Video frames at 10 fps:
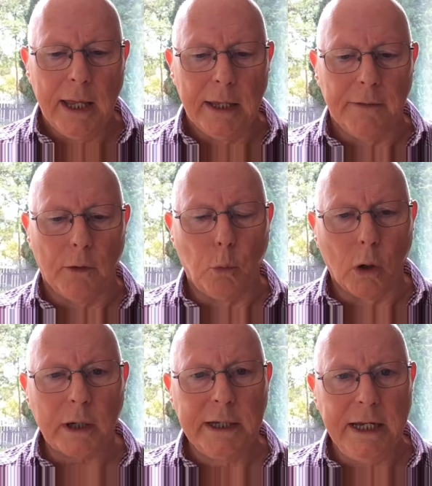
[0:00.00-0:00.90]
The
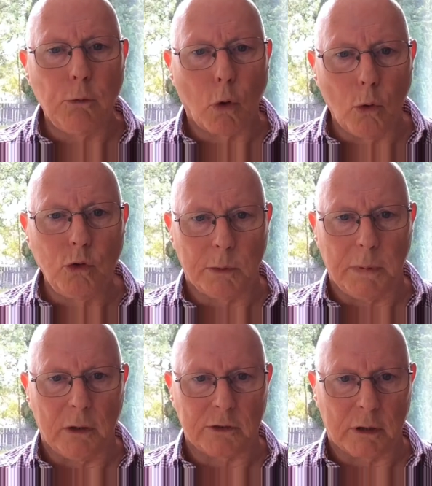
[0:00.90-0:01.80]
work he wrote
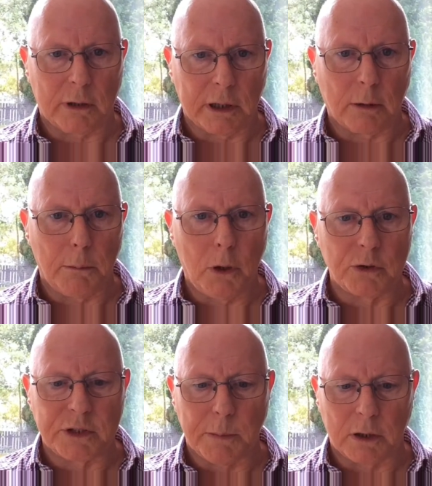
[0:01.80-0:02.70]
about, or he
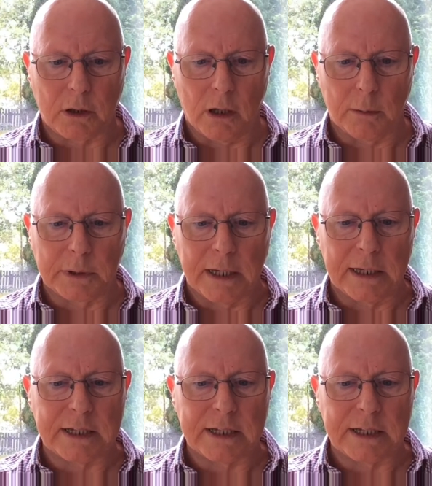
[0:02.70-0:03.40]
composed about Columbkille,